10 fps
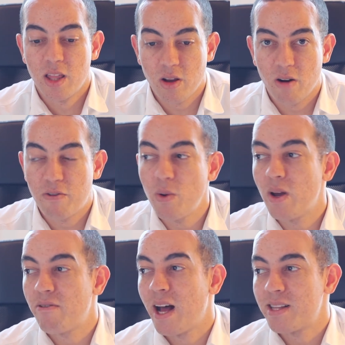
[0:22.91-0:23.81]
There are a few
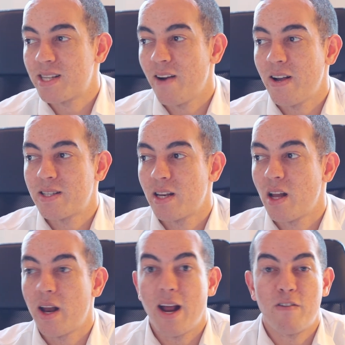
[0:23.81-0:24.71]
advanced areas that
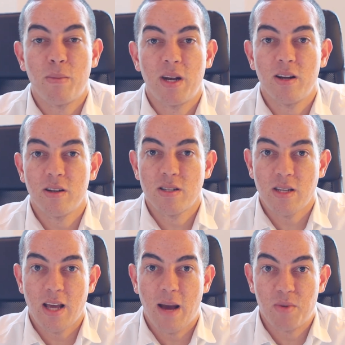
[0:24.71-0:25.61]
not everybody
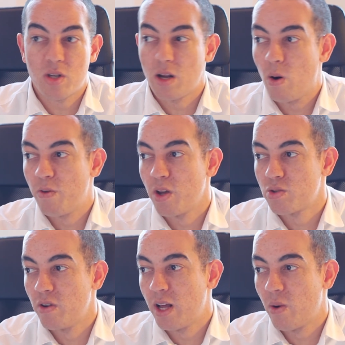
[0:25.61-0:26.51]
does, and I'm just going to go over
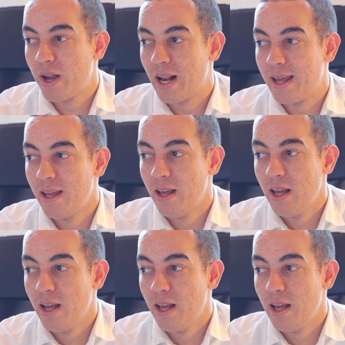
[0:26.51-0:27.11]
those really quickly.